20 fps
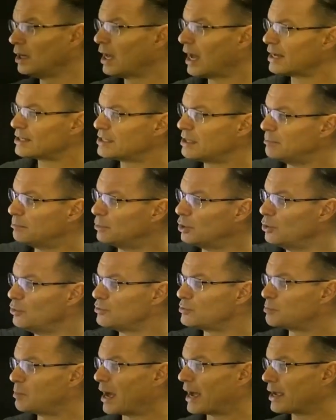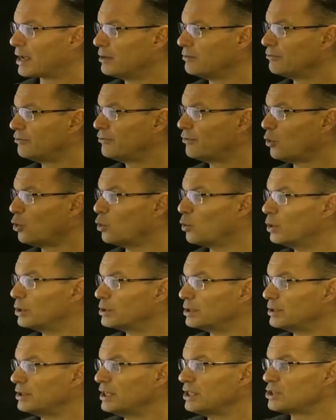as it moves back and forward,
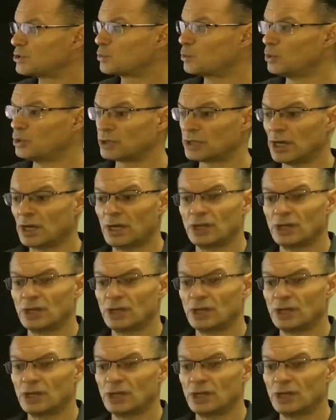and this would